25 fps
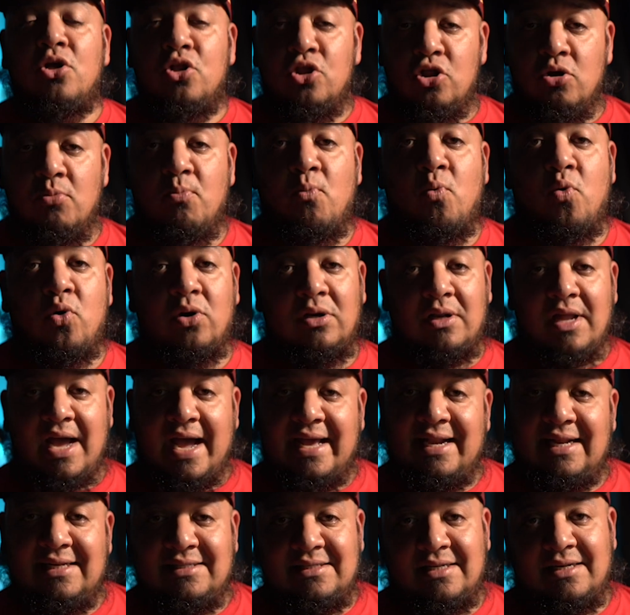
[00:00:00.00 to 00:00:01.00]
the more
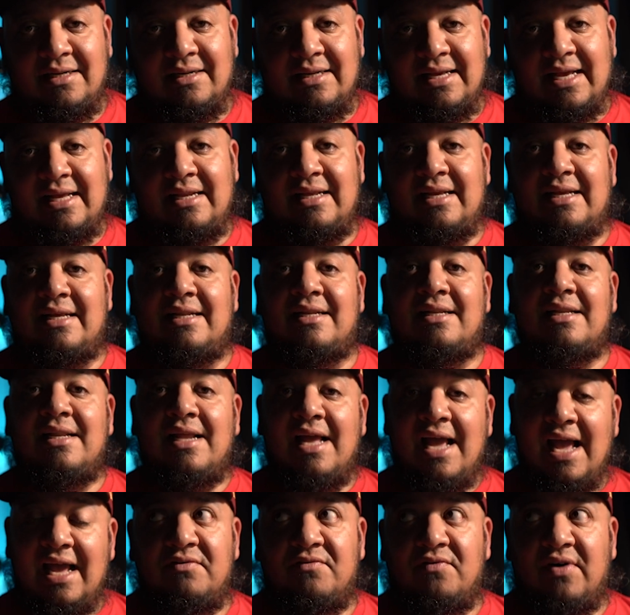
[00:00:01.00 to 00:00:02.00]
light it's going to let in,
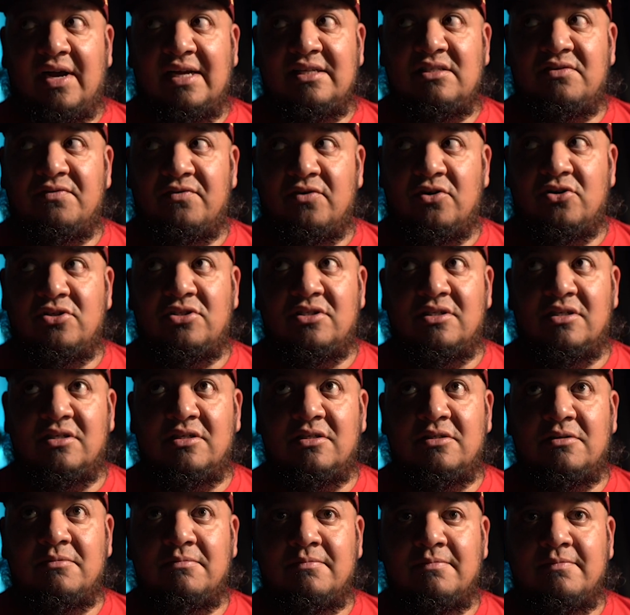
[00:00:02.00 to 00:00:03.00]
and vice
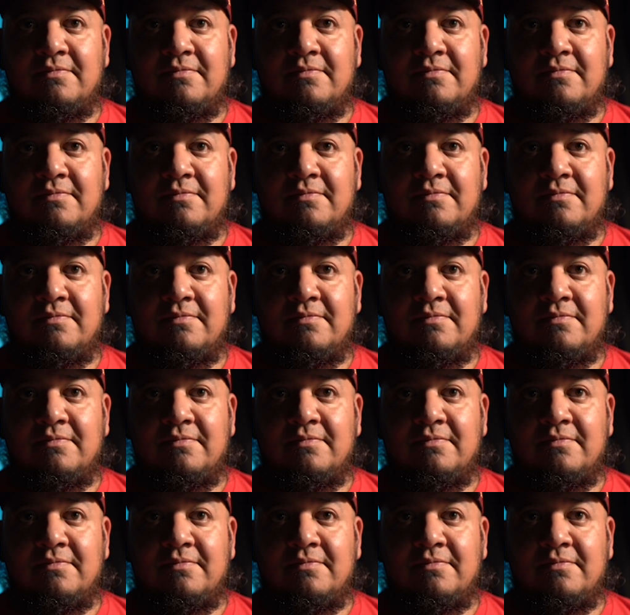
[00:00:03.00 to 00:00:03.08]
versa.